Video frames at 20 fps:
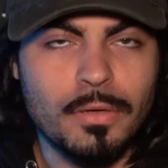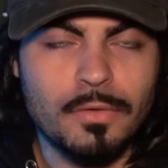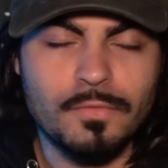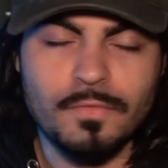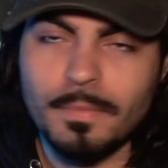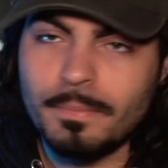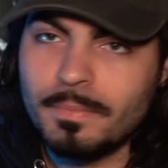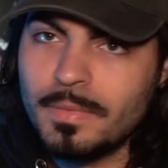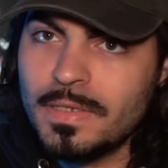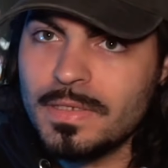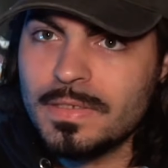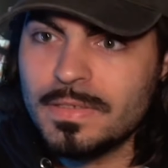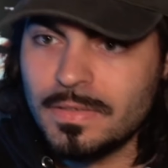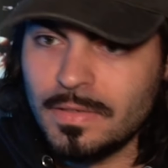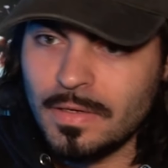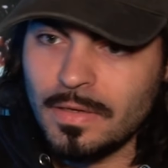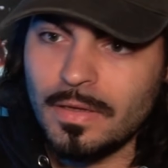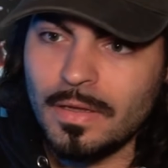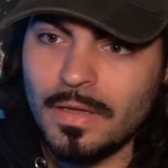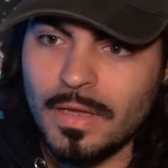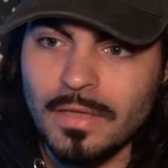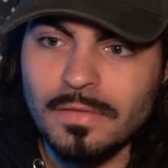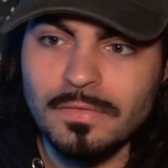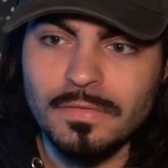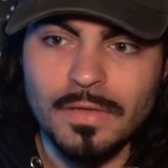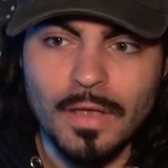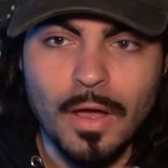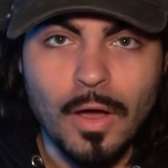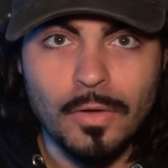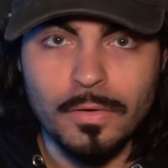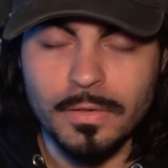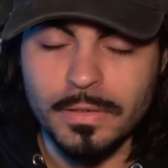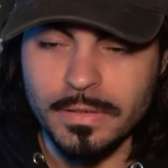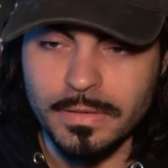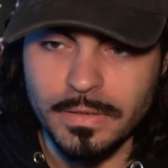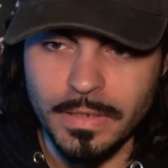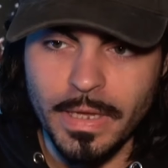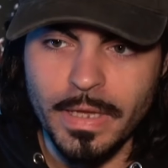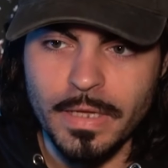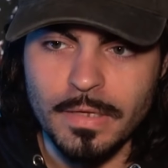of a PC indie-only
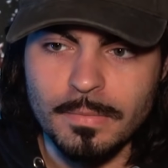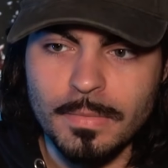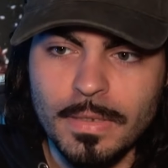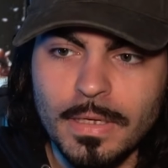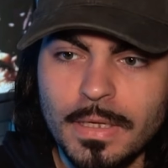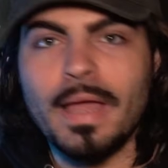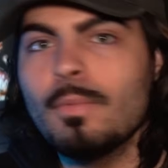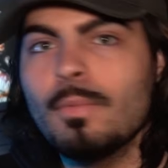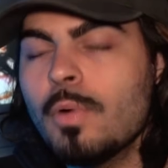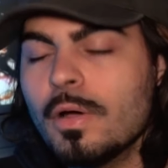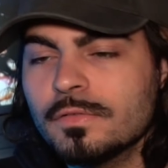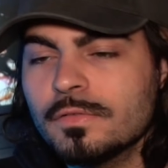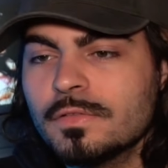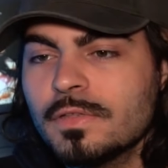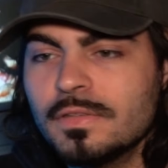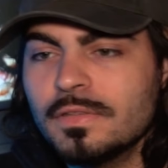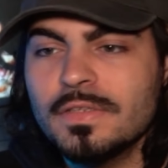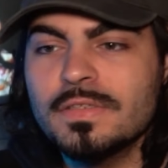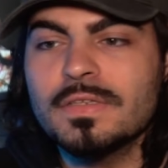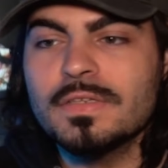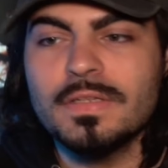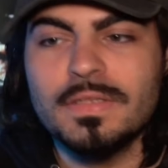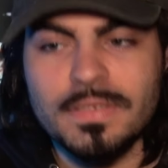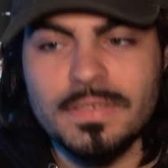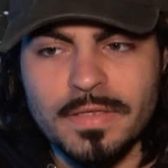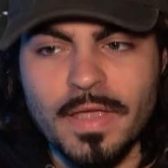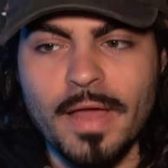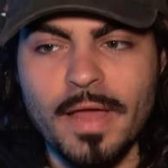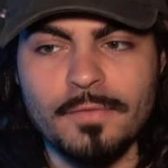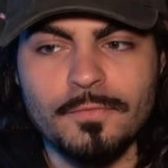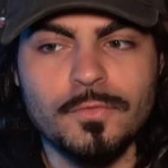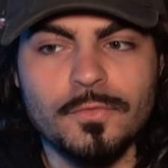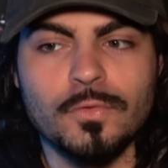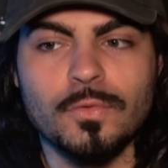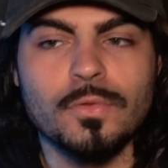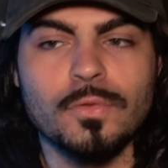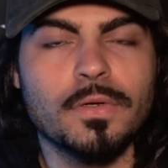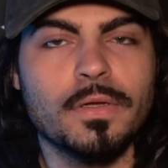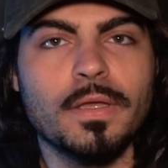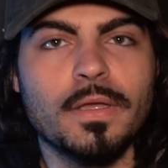game, I want the disc itself to
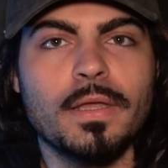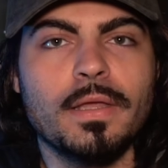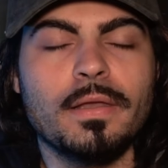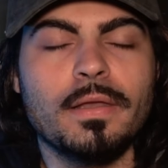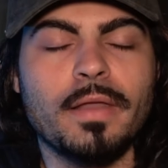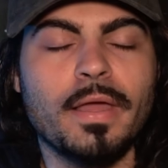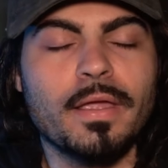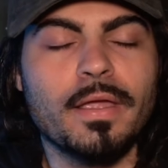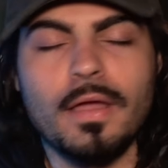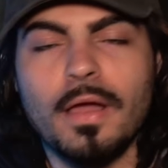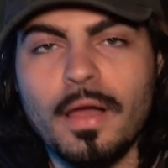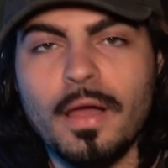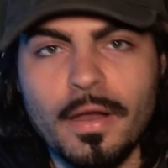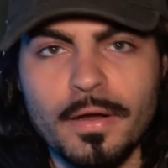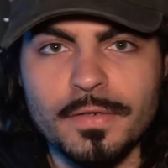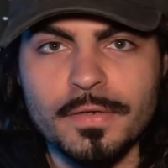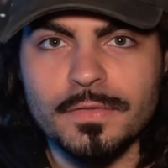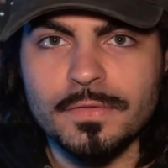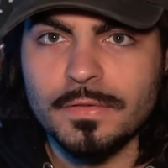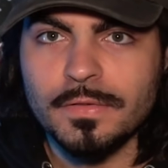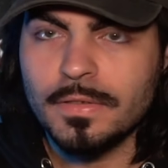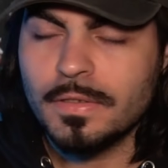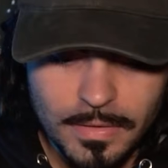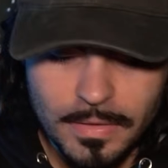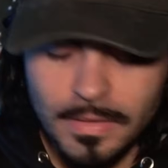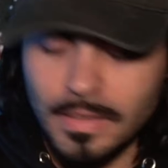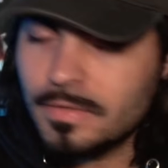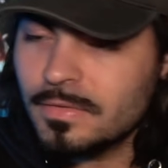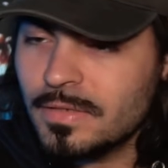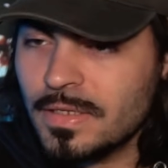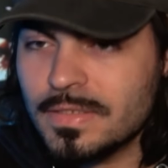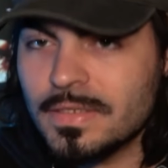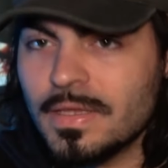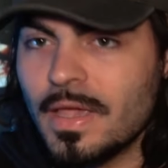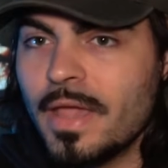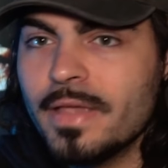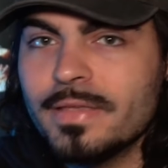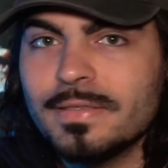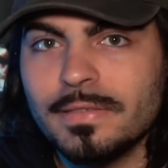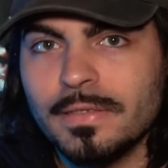look like art. In this
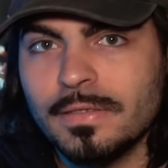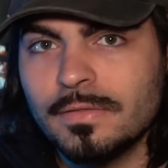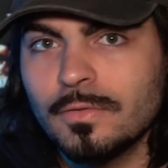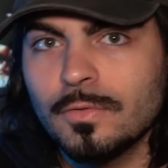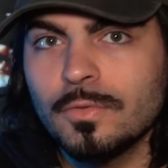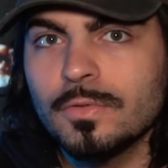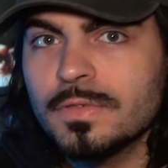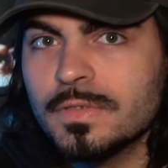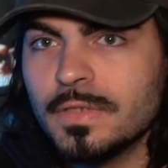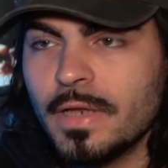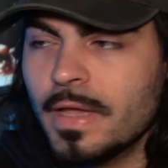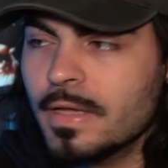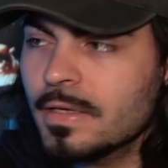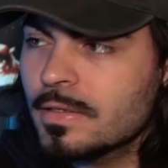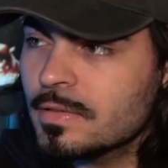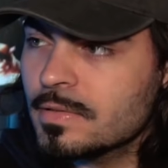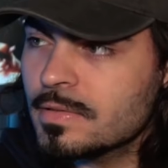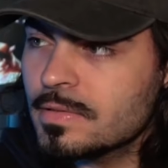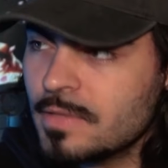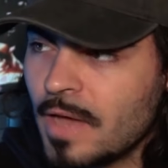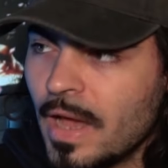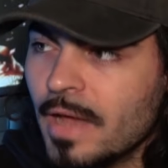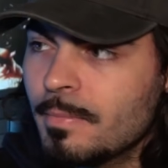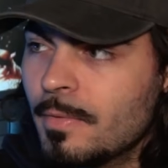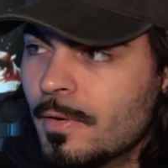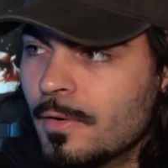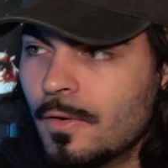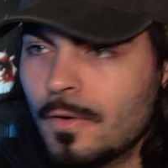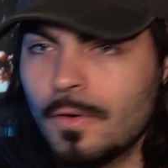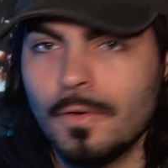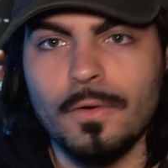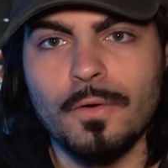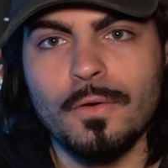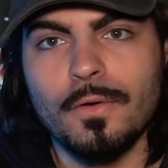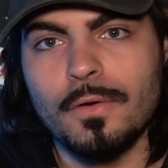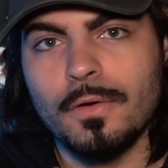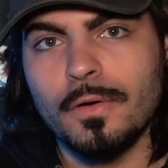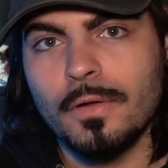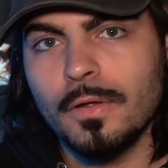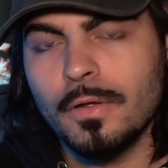case, it looks like
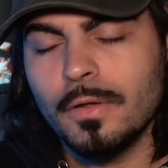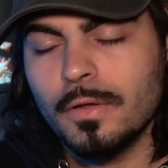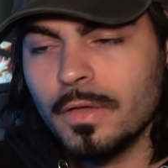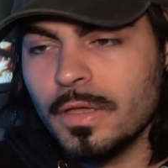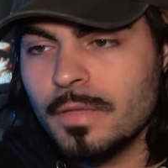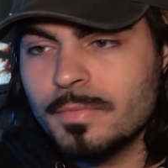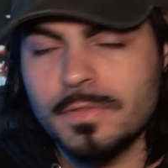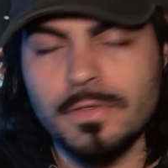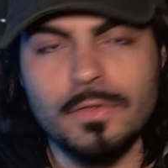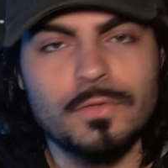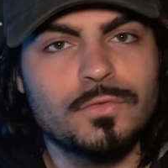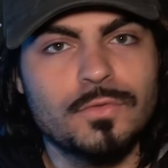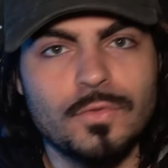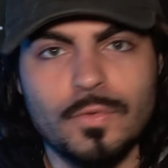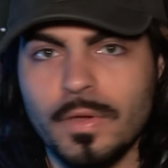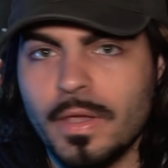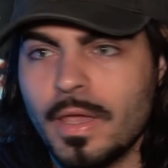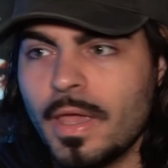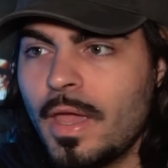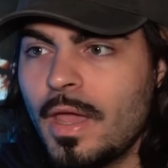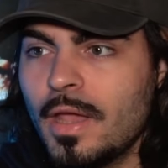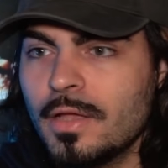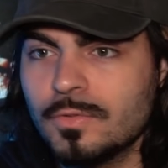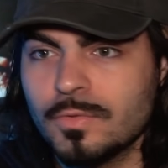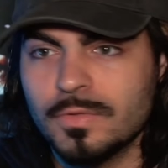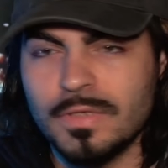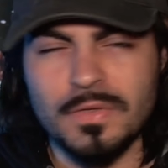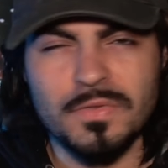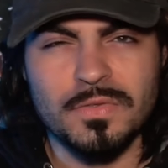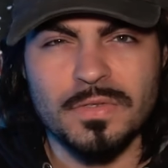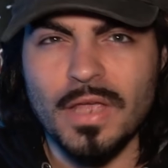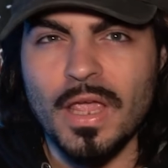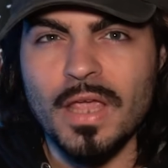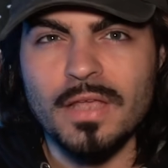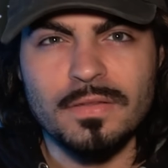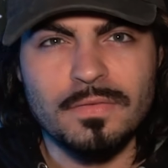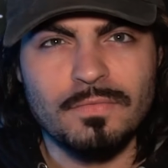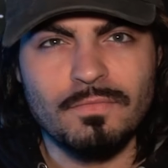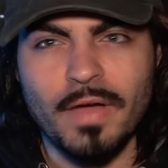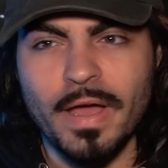Cybercore Y2K
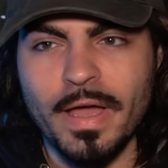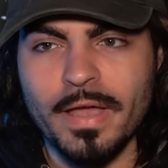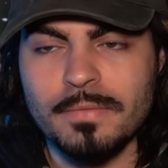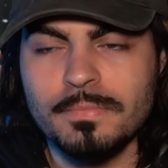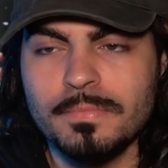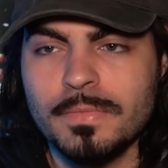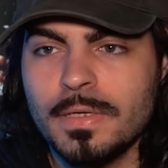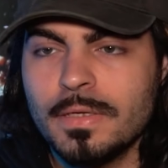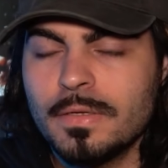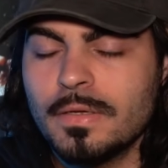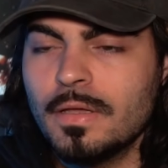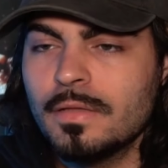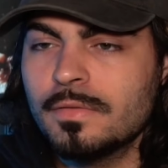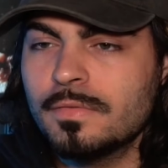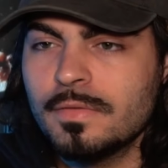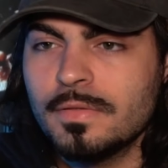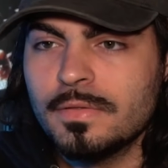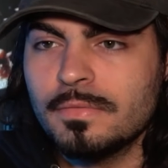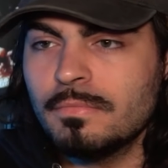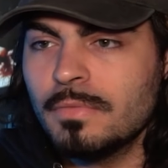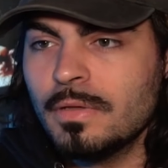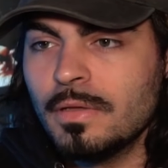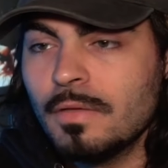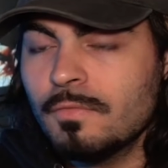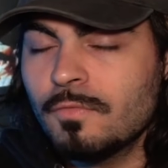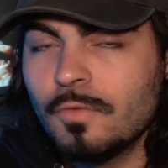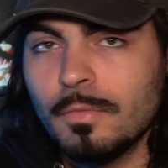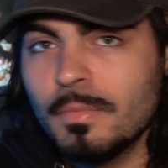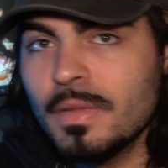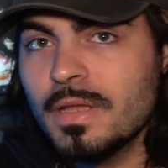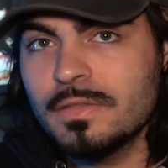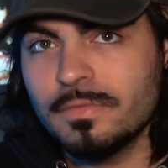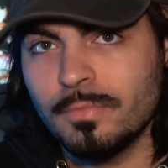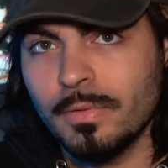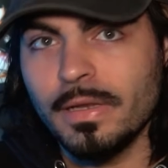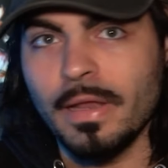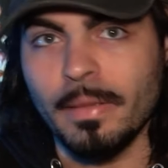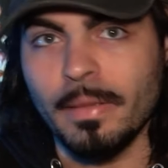2008 vibe. For me, it's really